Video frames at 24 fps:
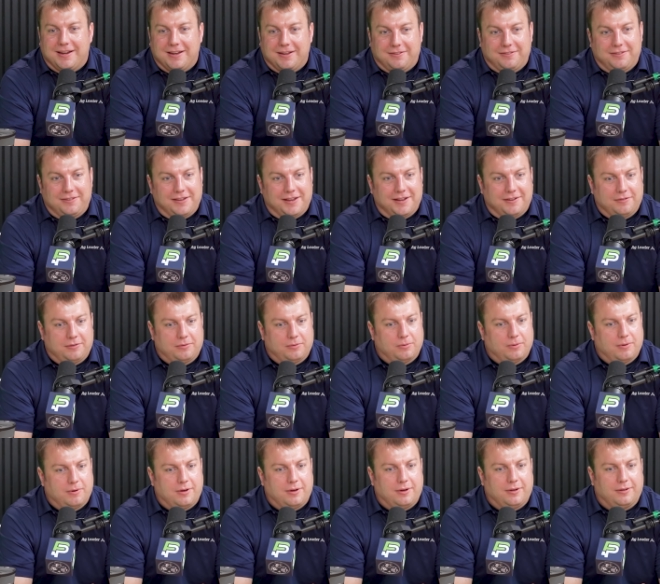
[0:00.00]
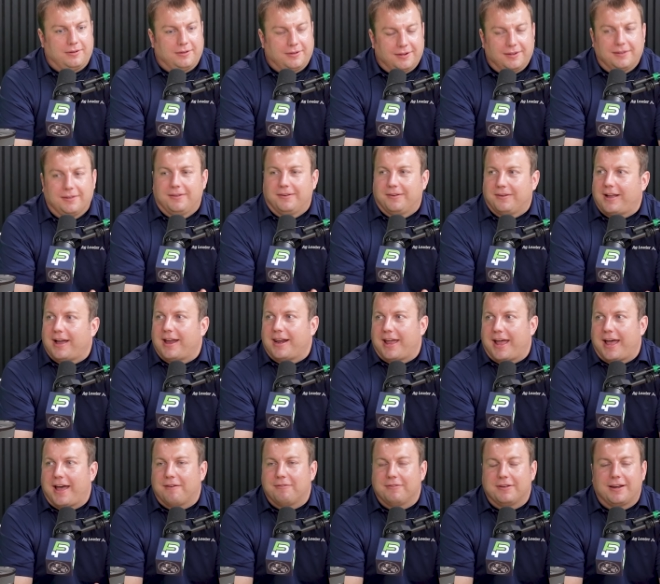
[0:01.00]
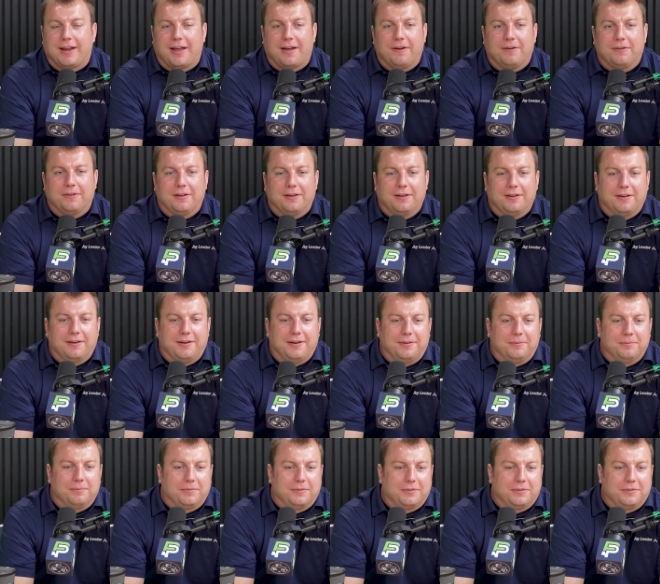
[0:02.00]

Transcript: it's well, got to have it now.